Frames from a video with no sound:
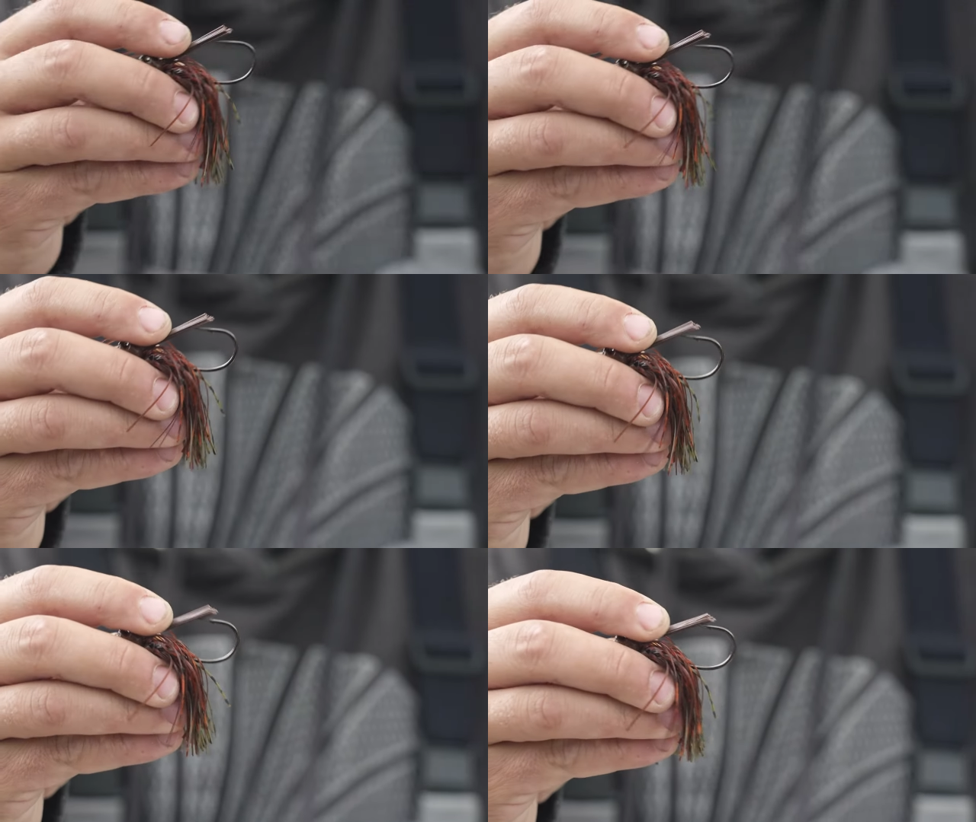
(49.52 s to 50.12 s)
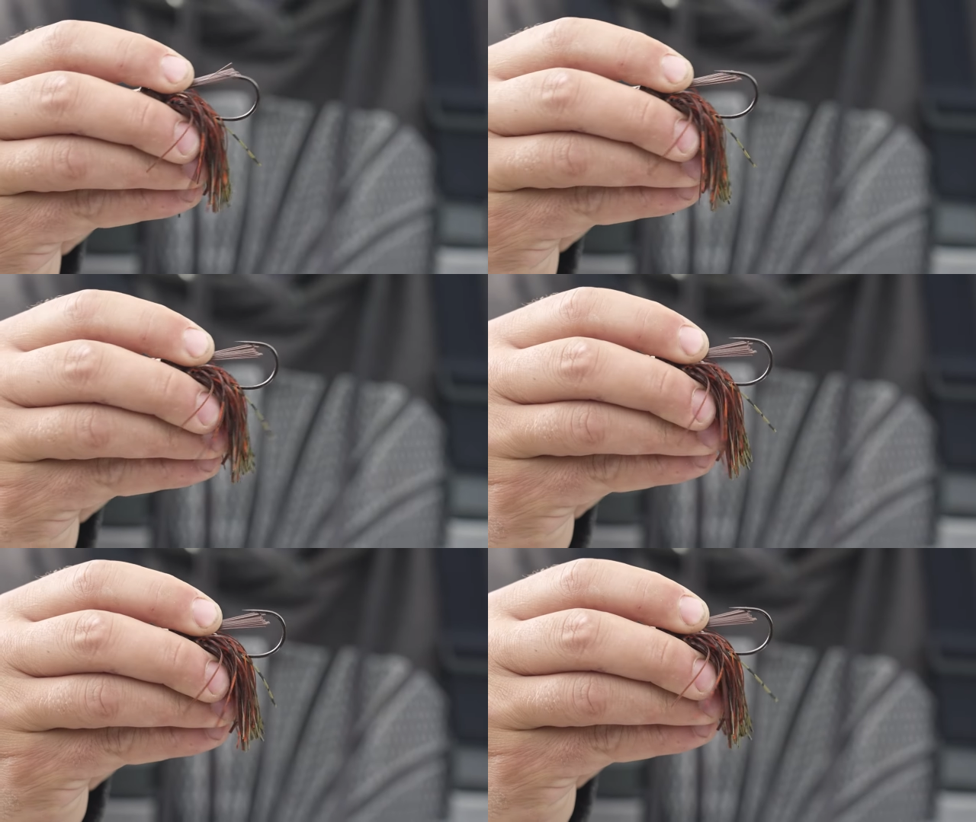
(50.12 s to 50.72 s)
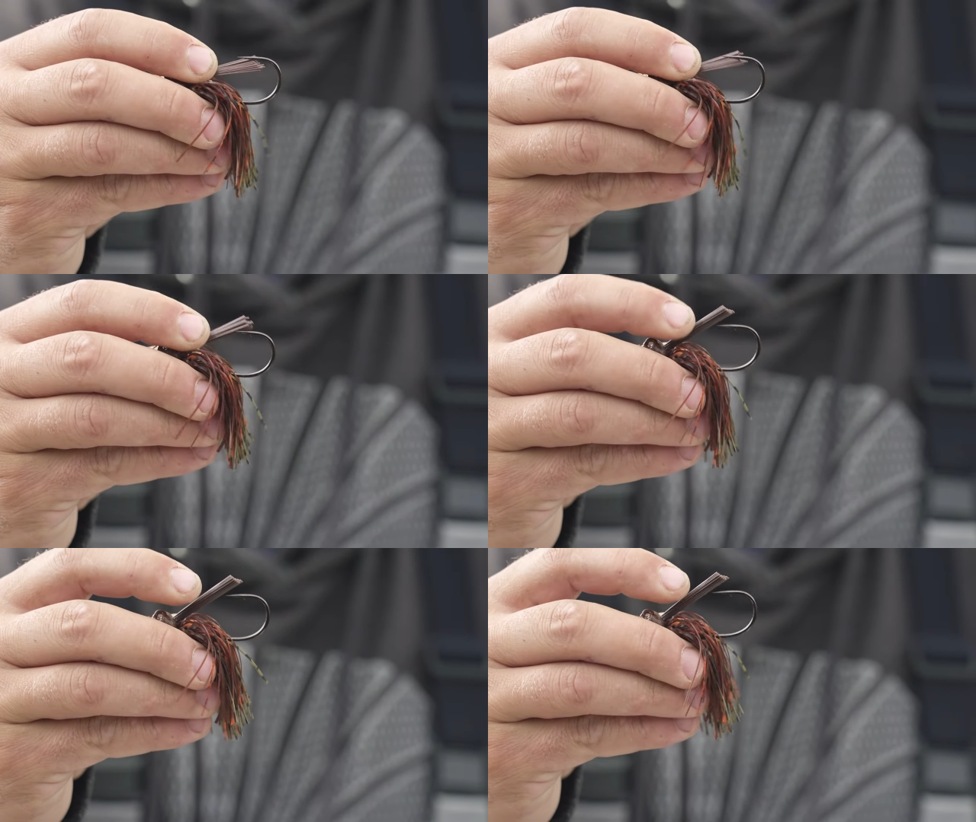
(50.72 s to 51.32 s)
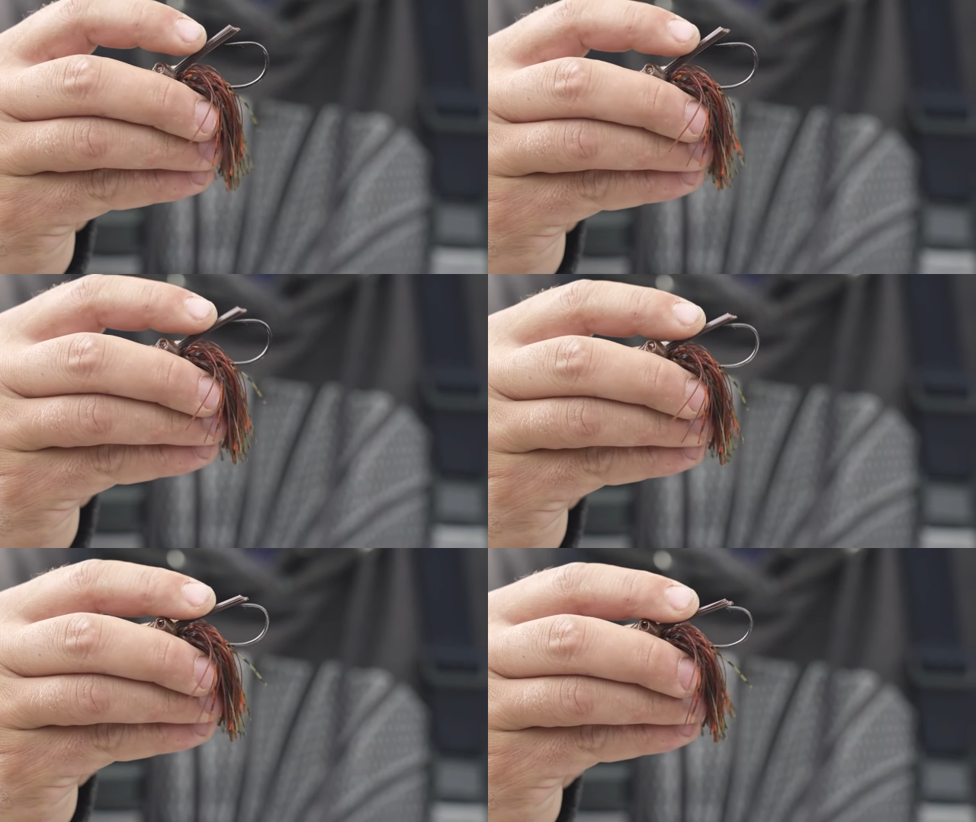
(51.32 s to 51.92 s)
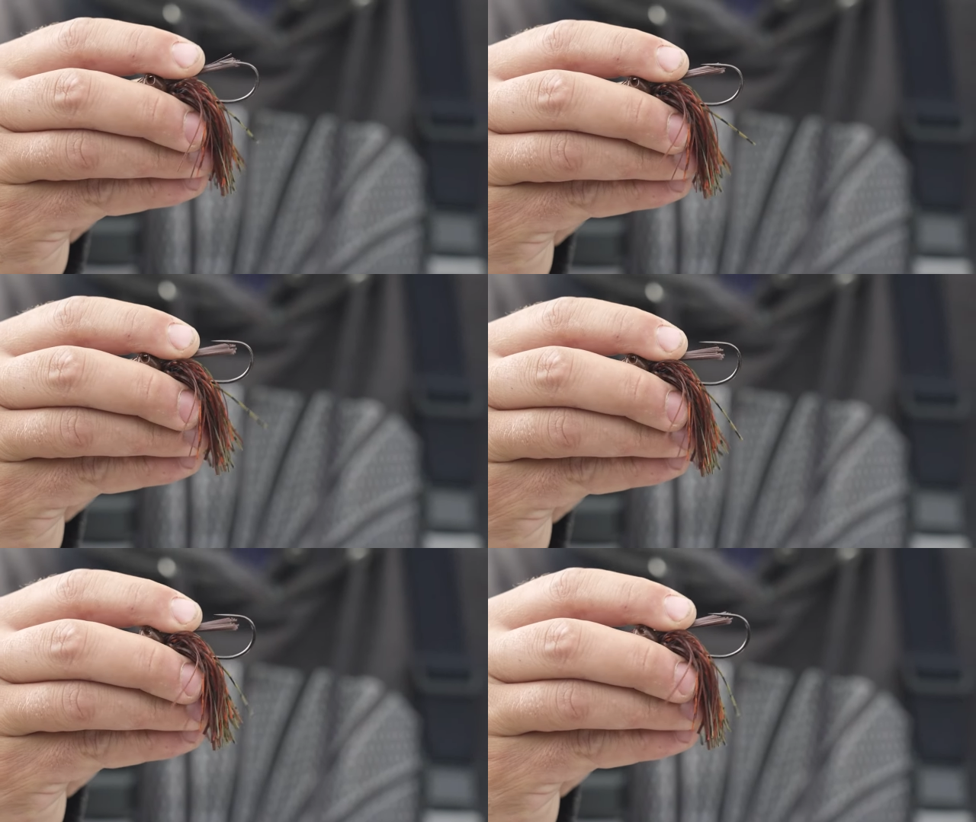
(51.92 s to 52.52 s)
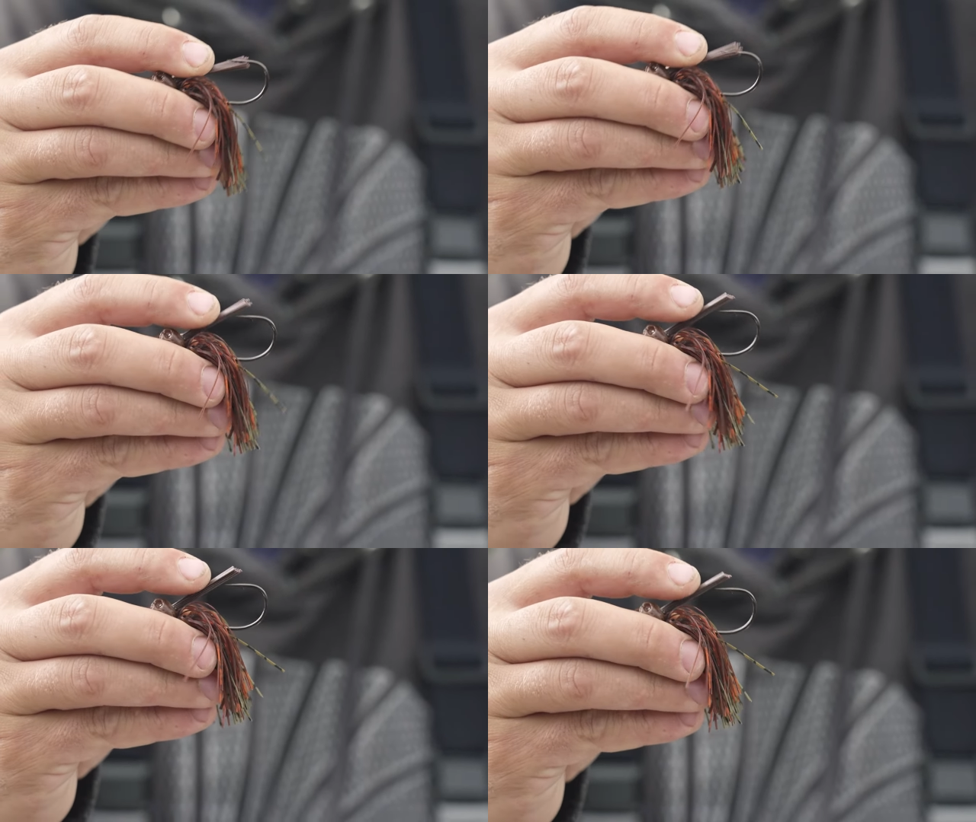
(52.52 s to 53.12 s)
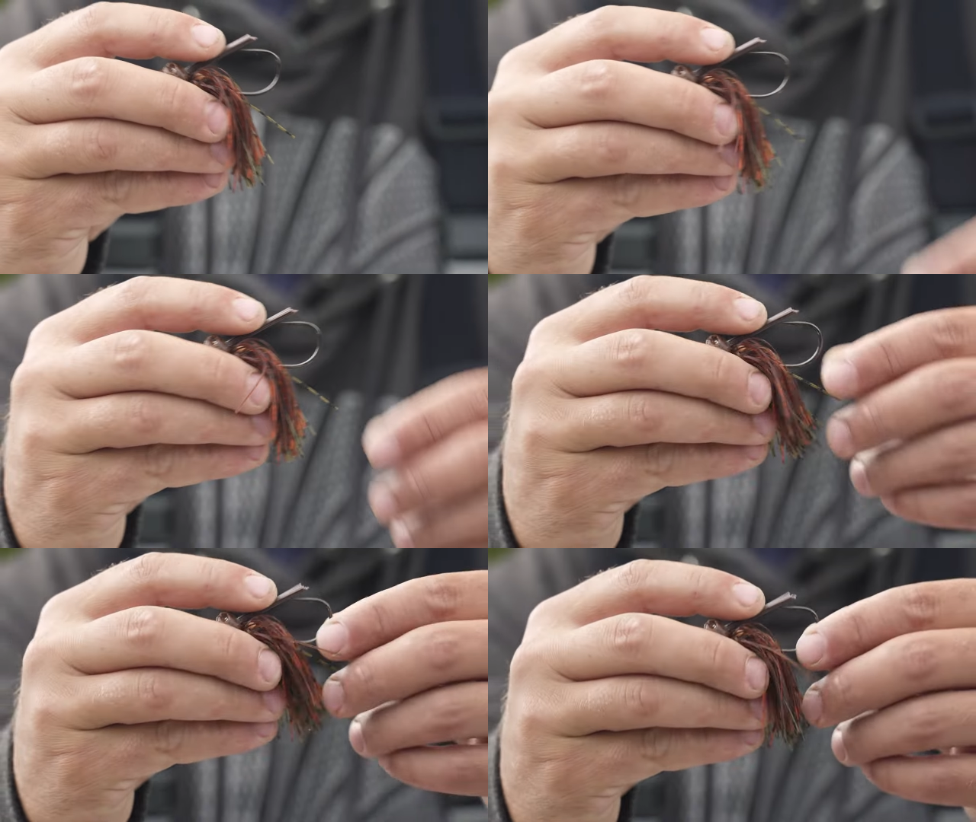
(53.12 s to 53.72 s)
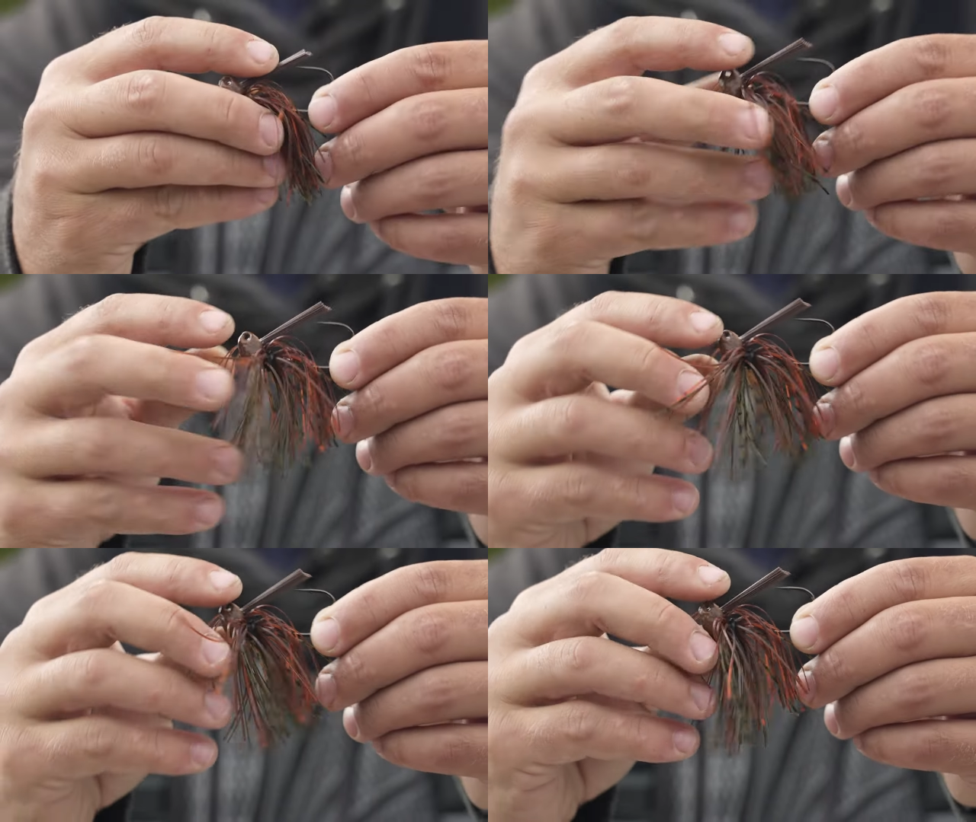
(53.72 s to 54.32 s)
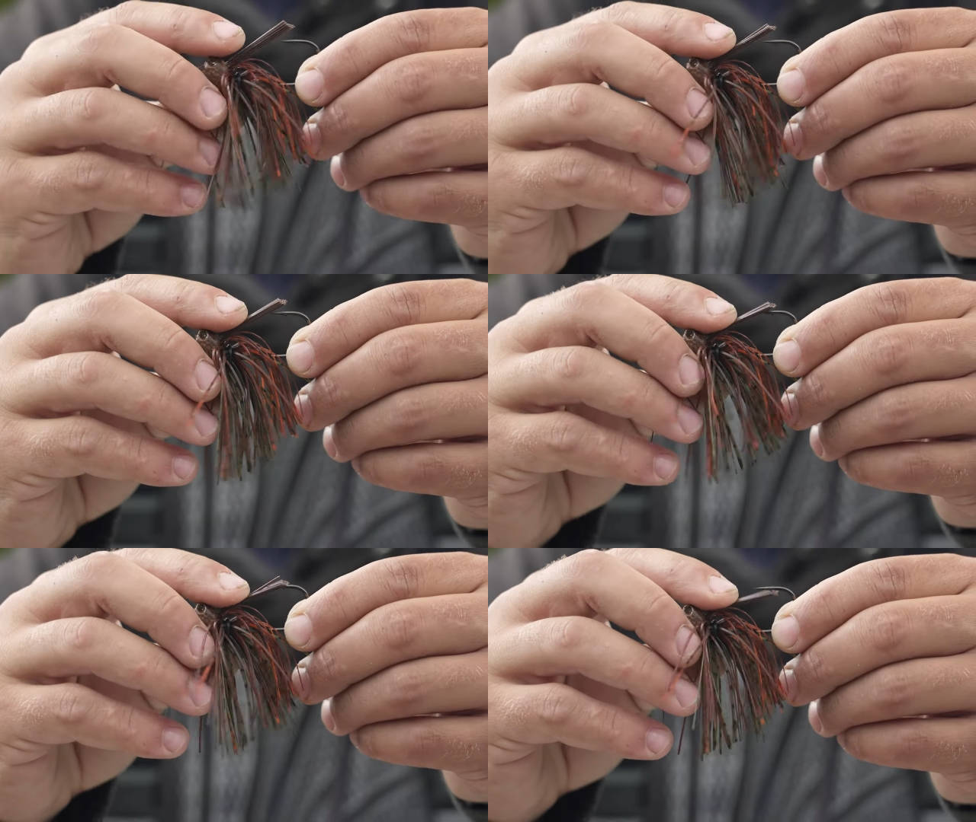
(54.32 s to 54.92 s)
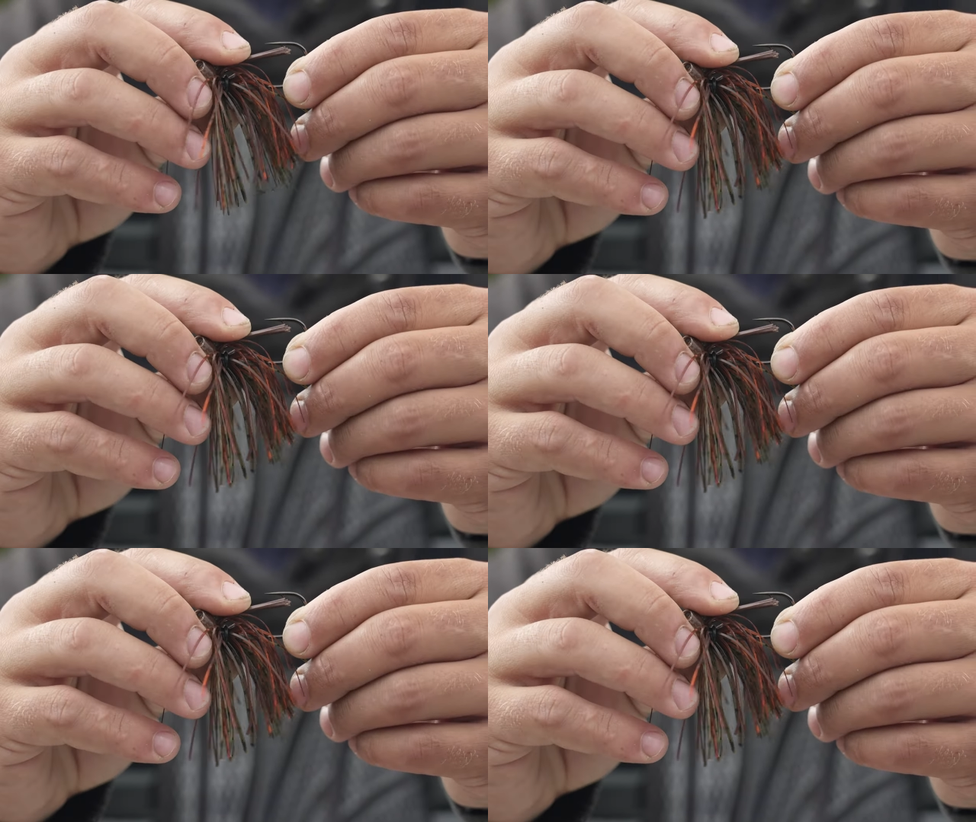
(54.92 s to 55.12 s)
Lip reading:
(no speaker visible)